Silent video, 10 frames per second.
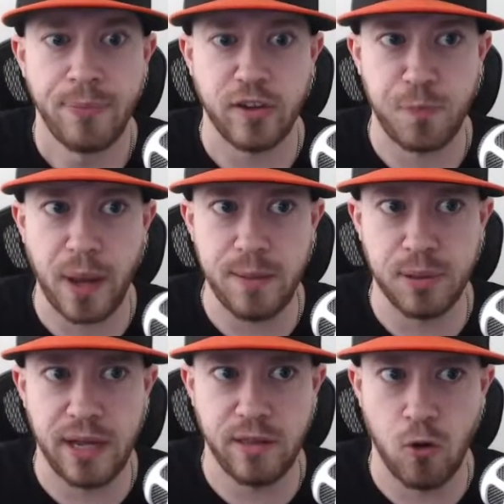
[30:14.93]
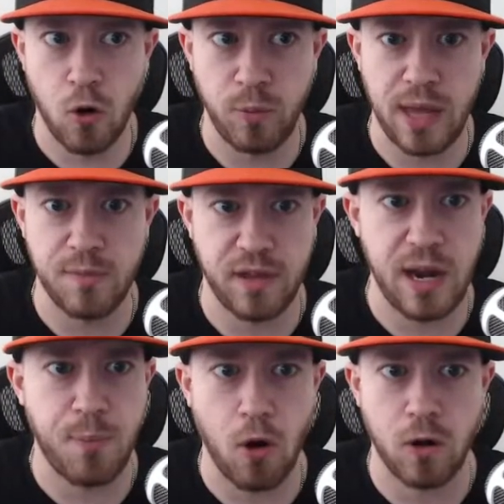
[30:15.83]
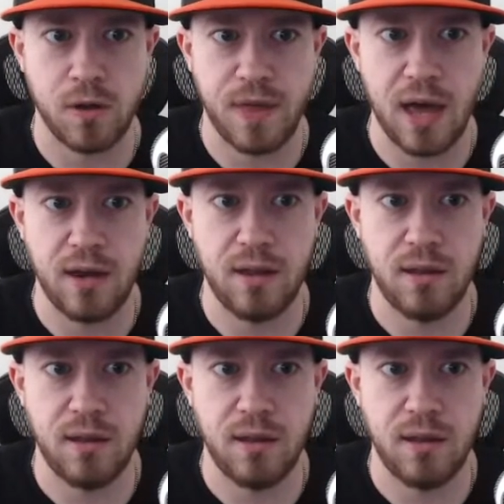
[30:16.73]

despite playing their home games in a park that